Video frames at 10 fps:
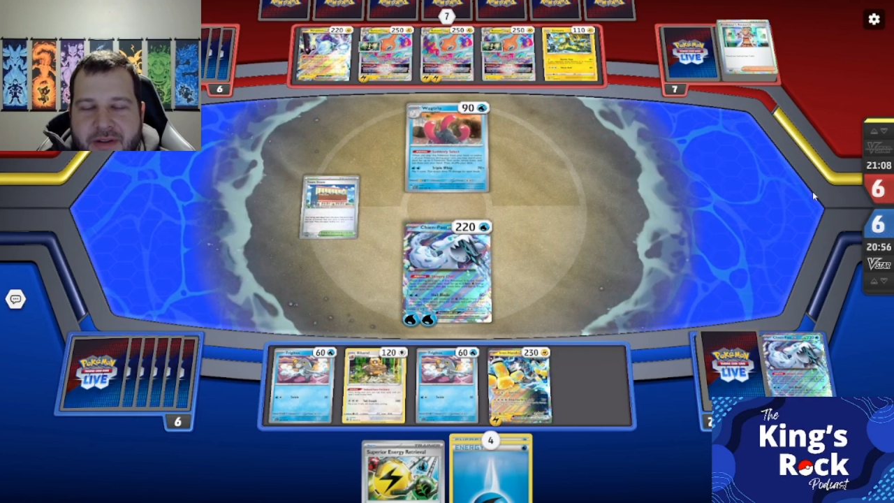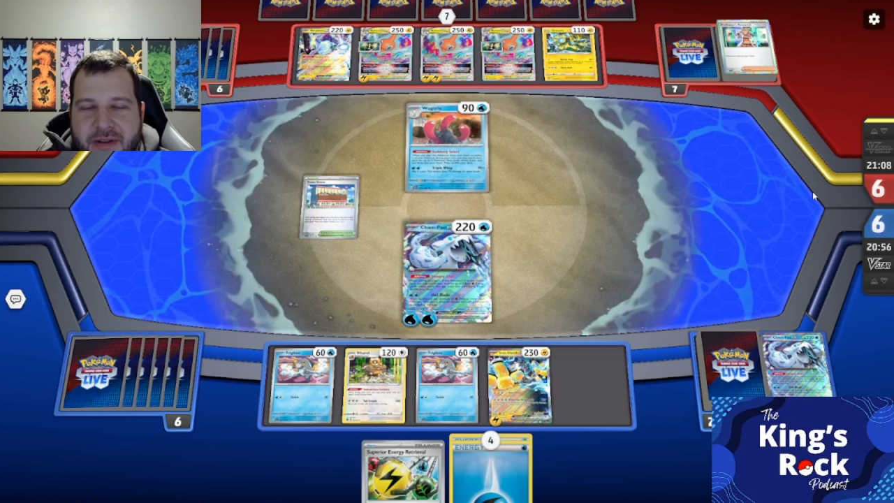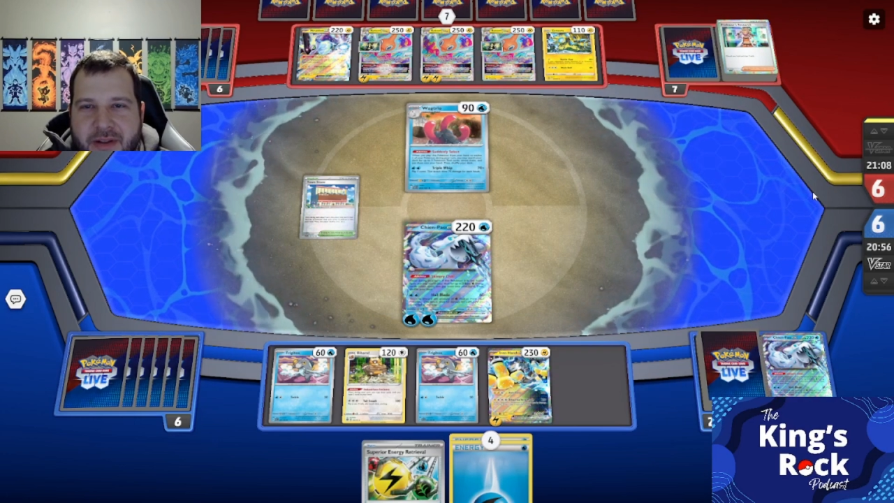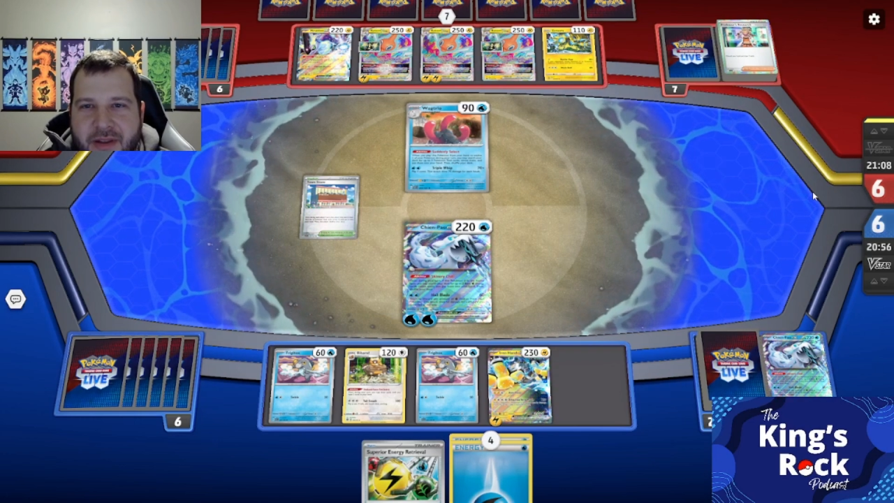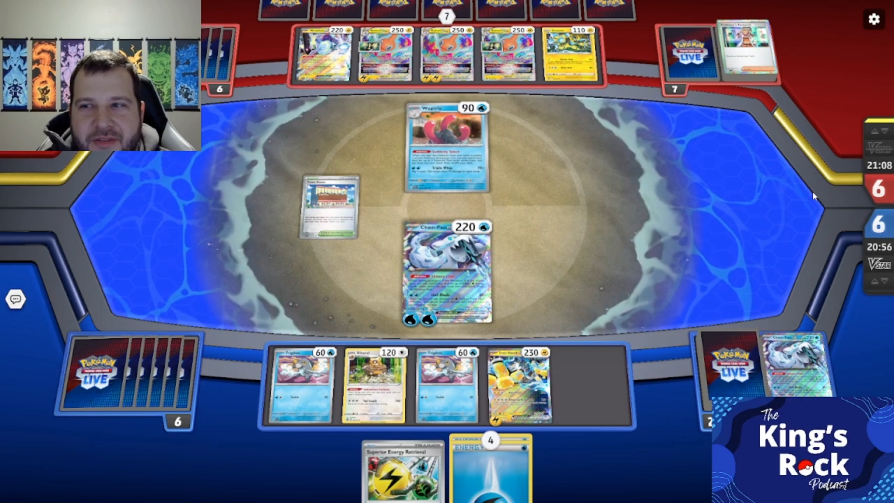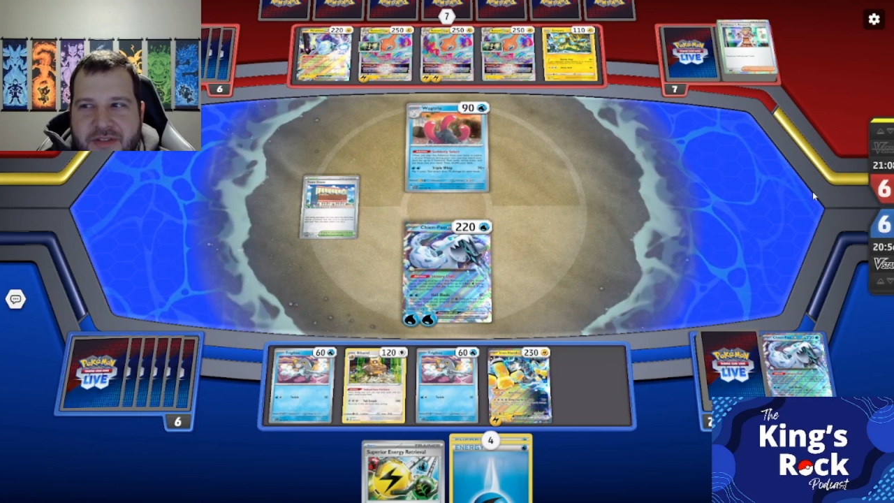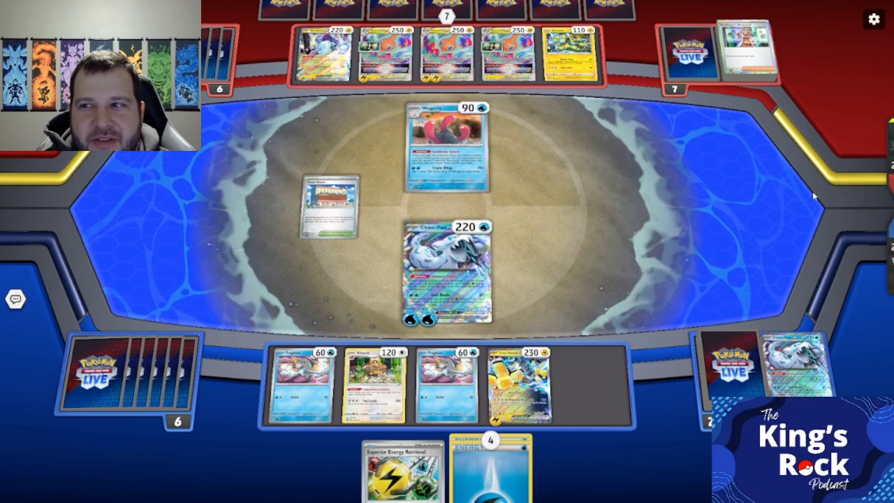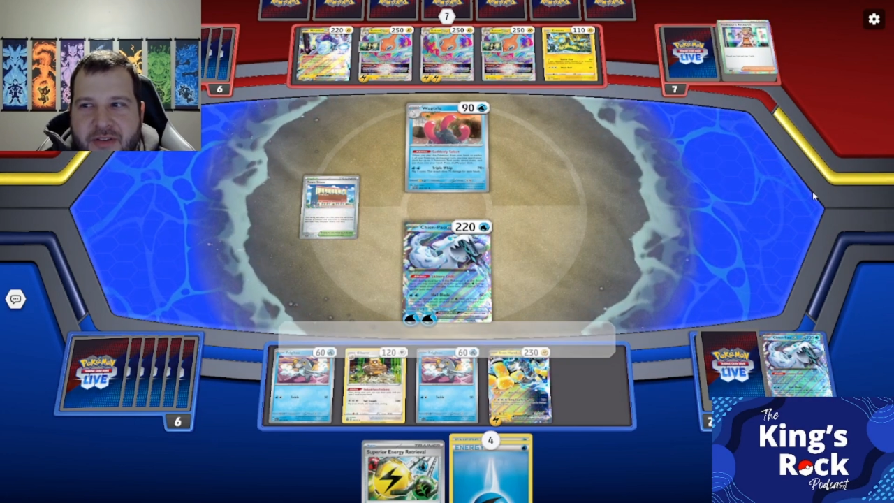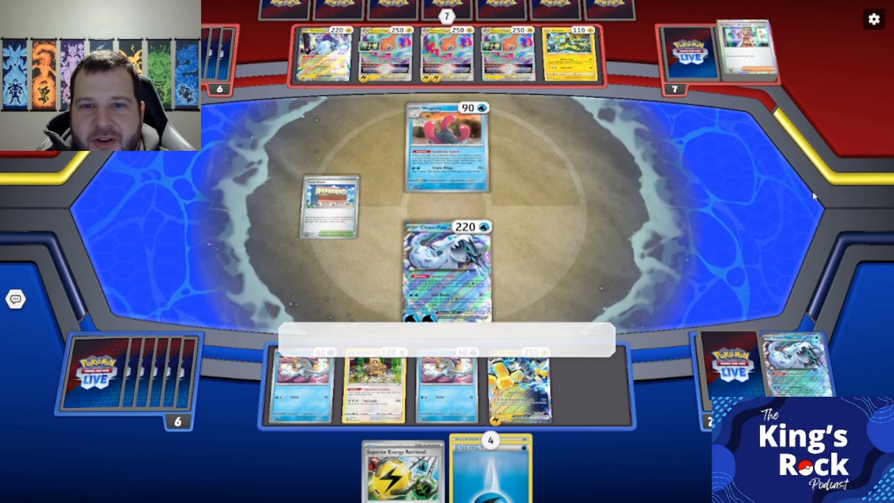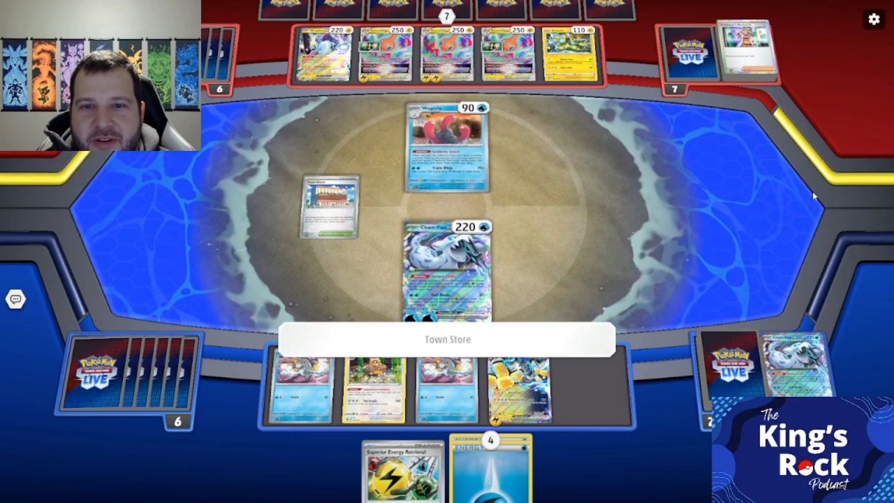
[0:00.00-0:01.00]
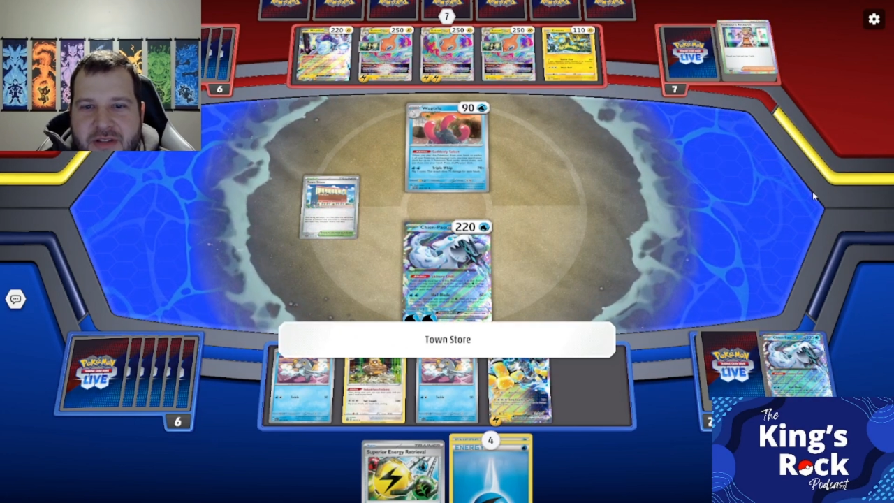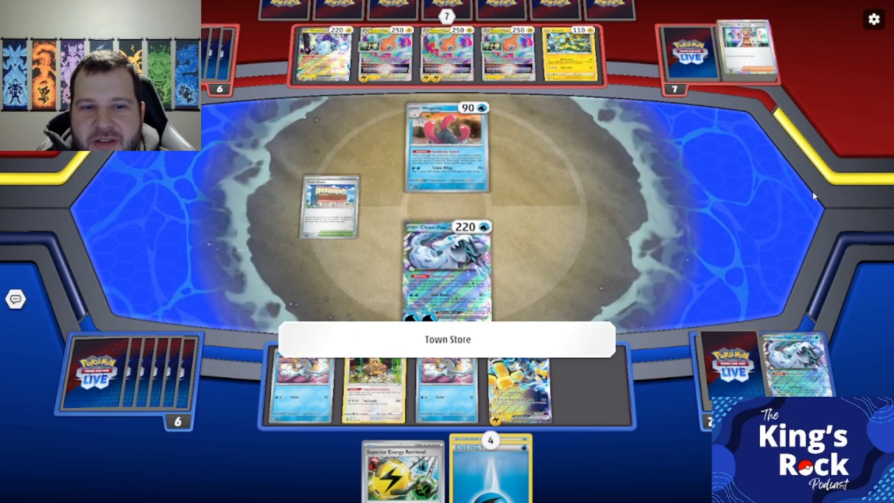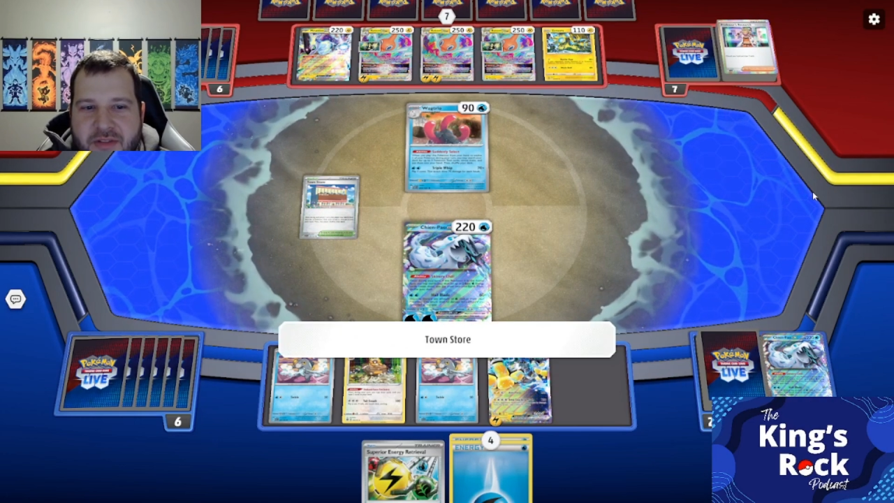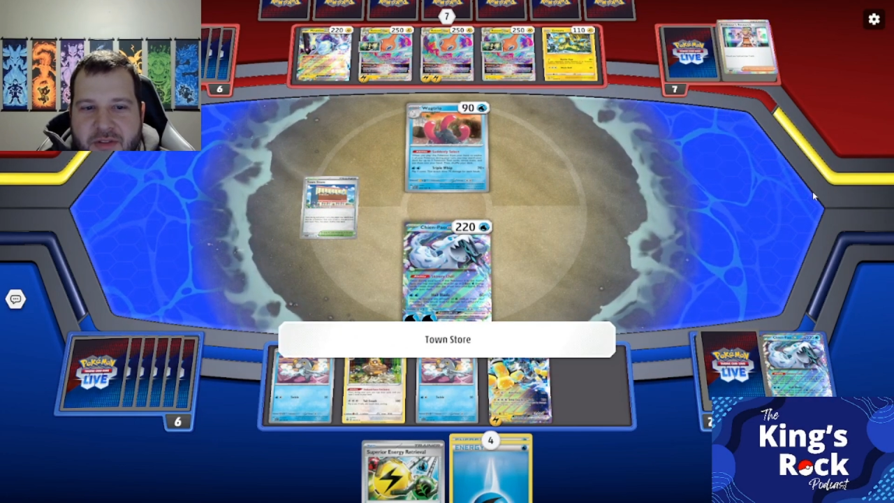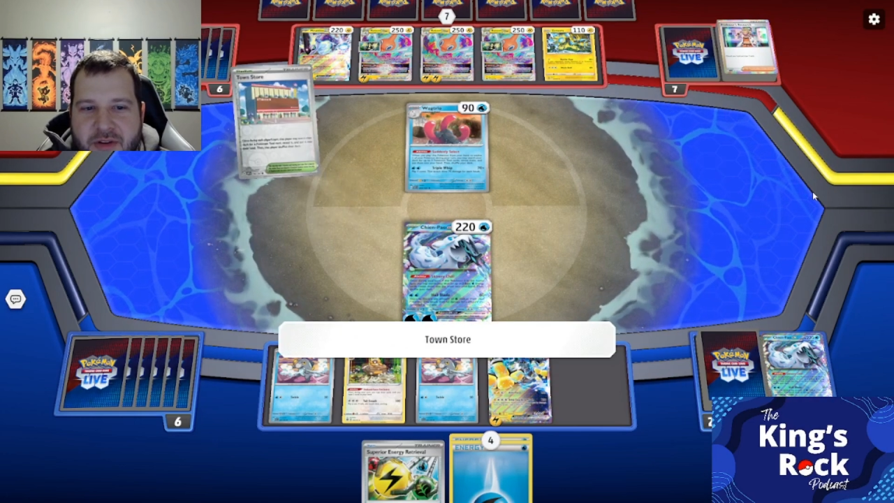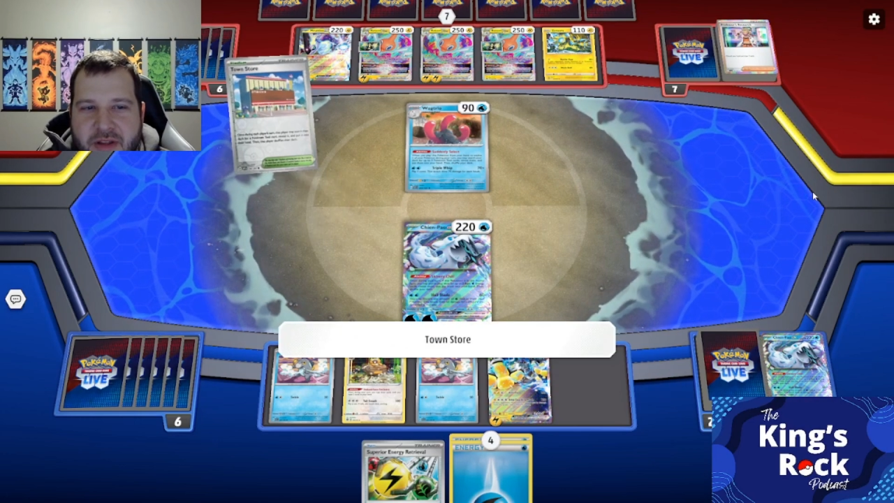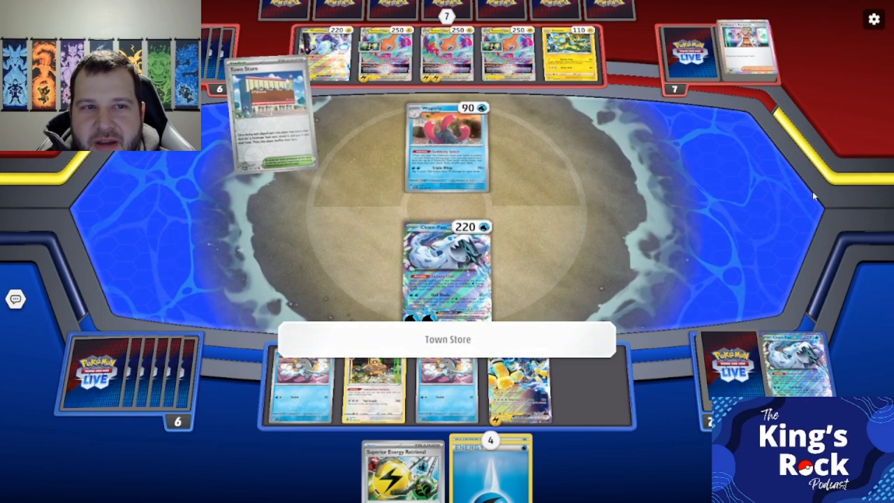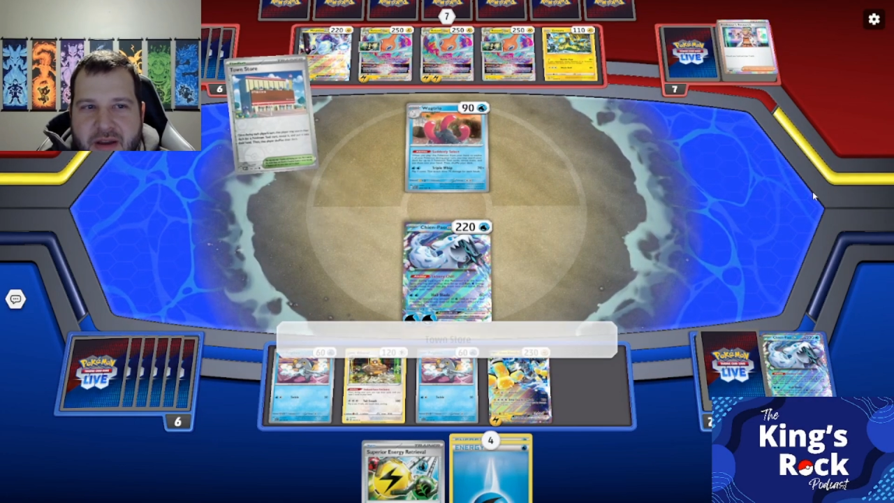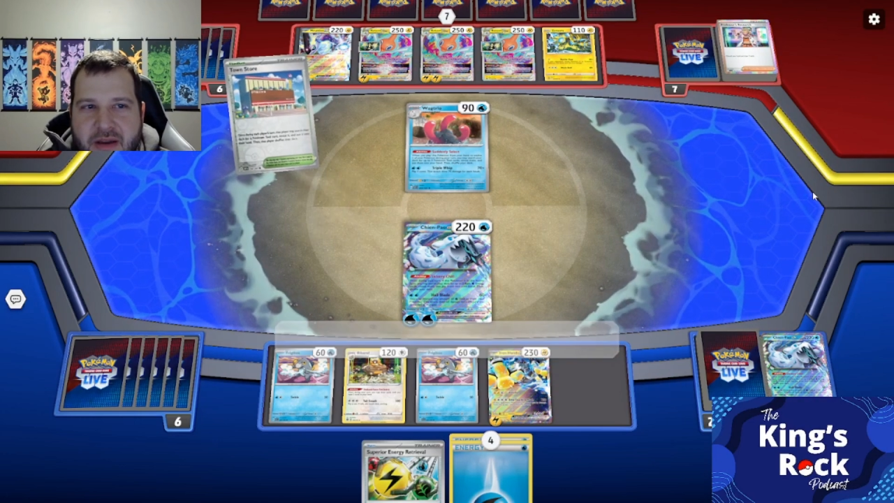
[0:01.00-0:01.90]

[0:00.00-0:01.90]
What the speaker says: Only have 7 cards left in their deck.